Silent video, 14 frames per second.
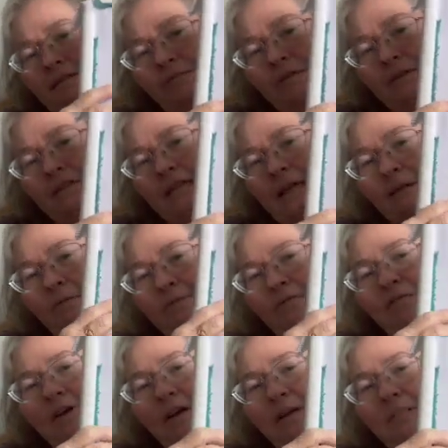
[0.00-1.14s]
wouldn't say I'm
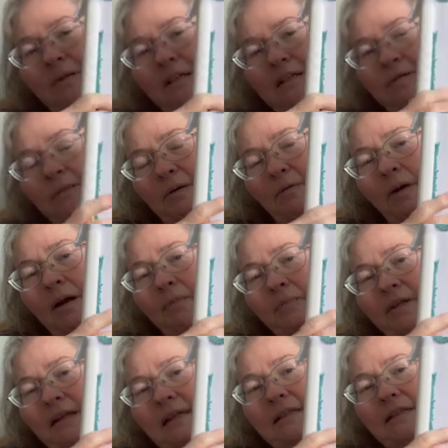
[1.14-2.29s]
very pleased, but I'm quite
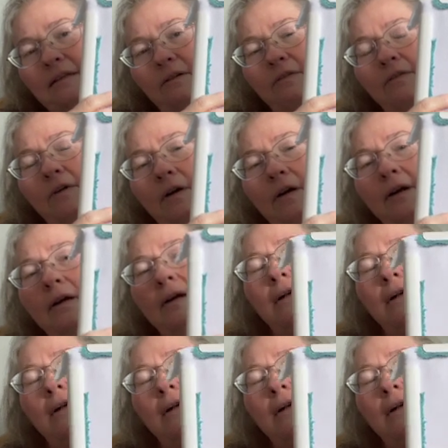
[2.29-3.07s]
pleased so far